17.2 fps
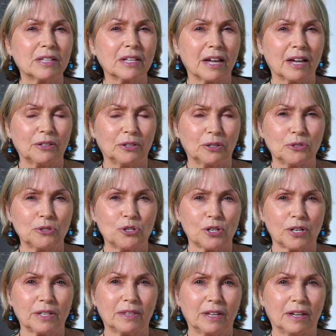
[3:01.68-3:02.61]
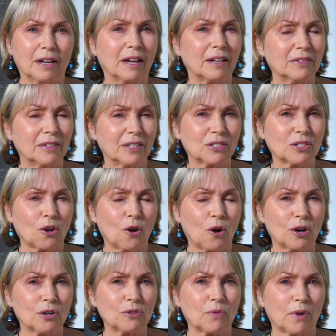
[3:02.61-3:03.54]
the energy that this
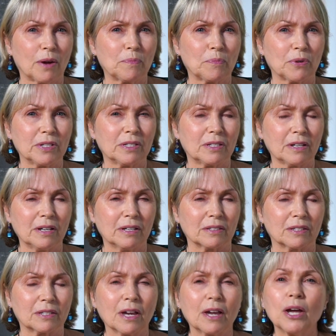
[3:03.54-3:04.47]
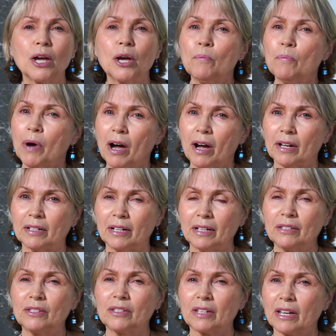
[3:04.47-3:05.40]
card represents. But
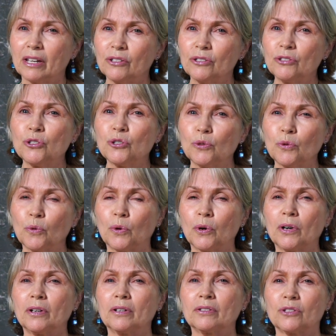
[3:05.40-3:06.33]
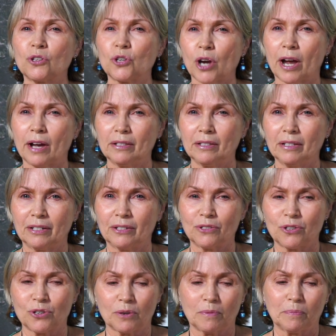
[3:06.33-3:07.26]
it's in your
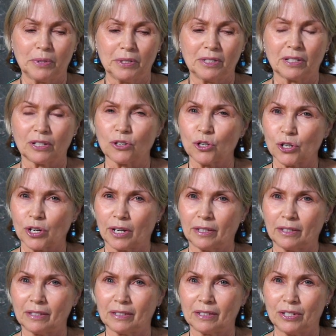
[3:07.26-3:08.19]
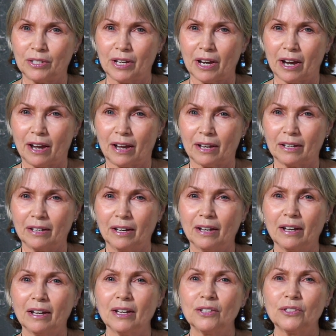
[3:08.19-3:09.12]
challenge position today.
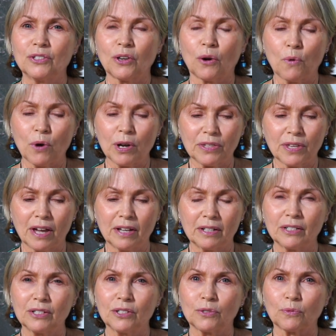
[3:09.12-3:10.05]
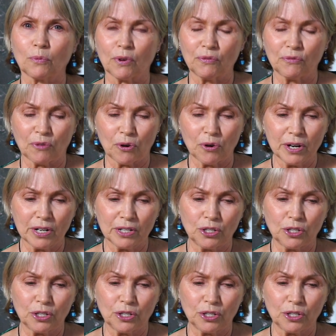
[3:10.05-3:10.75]
So what that is referring